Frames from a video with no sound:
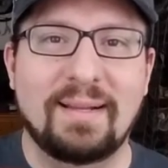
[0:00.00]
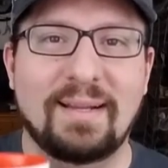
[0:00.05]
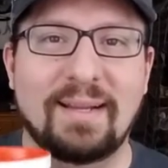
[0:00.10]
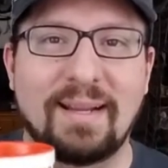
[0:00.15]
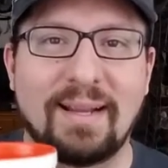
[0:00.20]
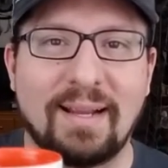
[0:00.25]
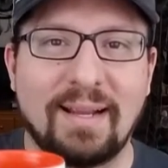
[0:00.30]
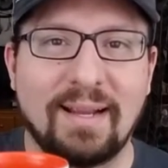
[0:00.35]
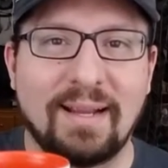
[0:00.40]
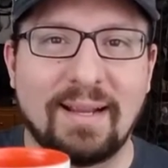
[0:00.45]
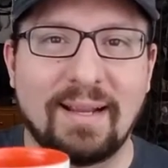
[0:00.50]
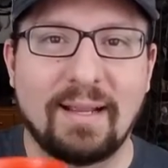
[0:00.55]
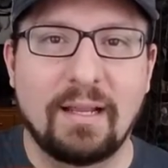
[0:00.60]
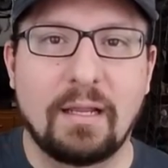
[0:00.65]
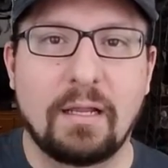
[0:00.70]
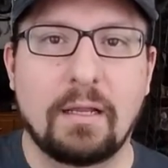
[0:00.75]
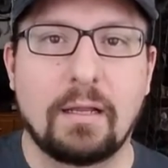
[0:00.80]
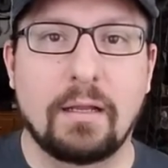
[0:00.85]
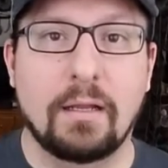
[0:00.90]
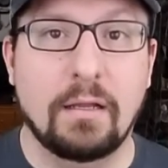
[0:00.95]

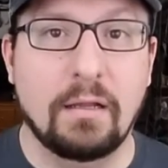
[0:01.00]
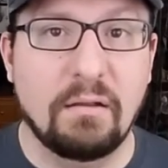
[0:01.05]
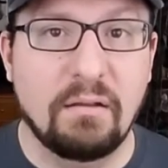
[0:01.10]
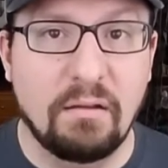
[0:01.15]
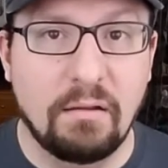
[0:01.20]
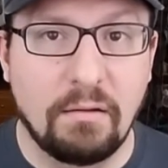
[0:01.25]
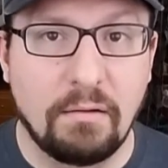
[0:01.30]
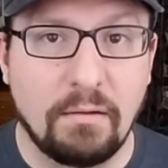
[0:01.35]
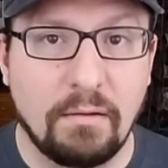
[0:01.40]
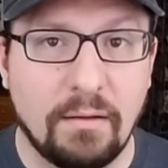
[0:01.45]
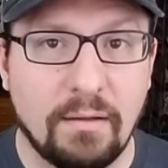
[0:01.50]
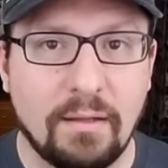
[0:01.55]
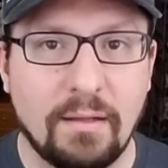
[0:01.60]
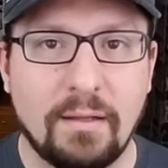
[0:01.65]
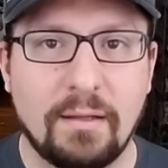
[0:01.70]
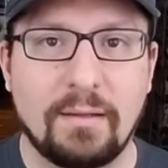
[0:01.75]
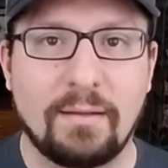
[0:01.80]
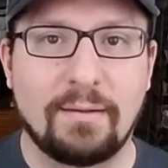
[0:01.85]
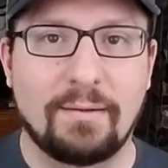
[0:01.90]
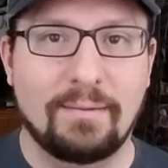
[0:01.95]

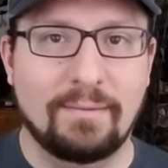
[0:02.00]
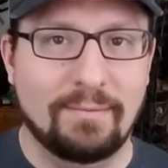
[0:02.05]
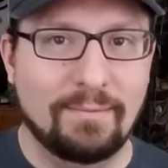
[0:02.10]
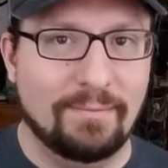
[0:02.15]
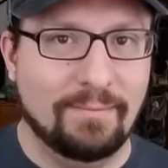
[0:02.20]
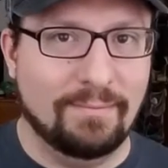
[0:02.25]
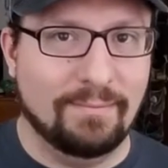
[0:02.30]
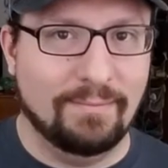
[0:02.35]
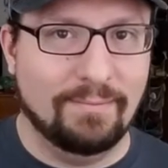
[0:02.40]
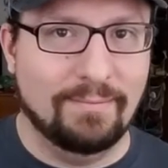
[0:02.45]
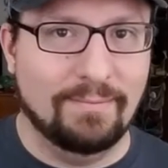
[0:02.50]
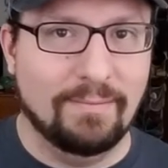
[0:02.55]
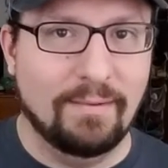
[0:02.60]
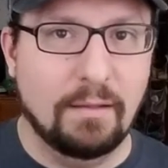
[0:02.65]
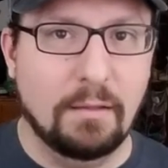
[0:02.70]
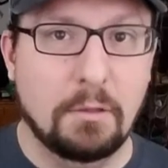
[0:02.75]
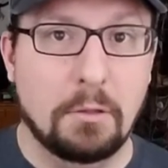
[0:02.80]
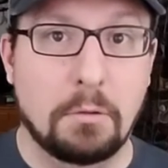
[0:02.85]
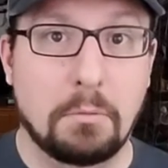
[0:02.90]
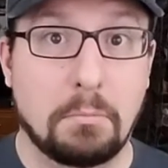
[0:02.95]

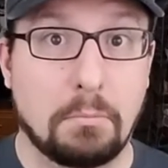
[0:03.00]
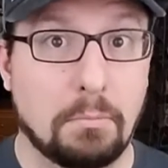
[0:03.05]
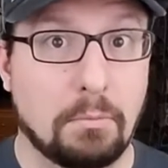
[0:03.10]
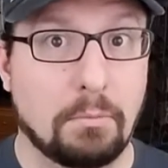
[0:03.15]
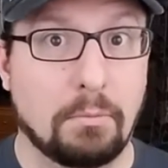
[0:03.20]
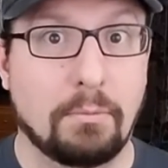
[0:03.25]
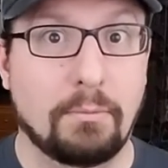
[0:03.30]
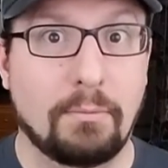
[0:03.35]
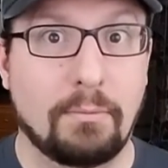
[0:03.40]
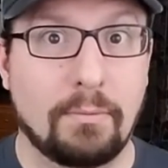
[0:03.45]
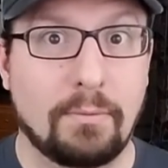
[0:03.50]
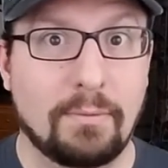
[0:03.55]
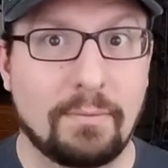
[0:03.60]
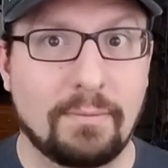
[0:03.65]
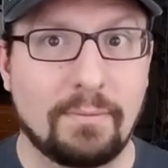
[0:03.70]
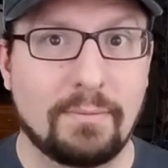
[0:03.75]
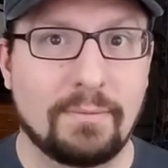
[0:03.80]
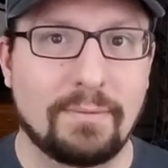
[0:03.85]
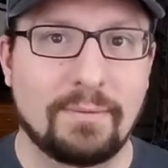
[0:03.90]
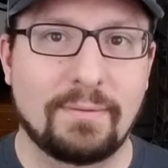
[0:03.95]

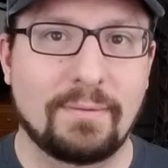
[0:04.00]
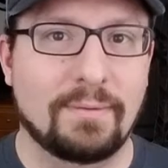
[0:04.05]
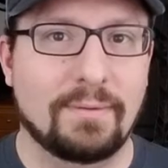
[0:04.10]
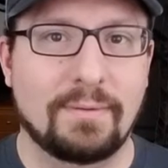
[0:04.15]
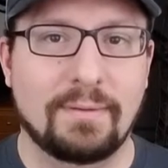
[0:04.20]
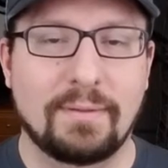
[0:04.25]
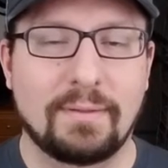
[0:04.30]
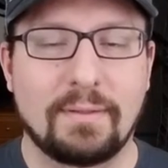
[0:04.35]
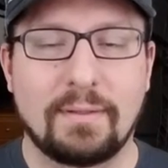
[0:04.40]
(no one is talking)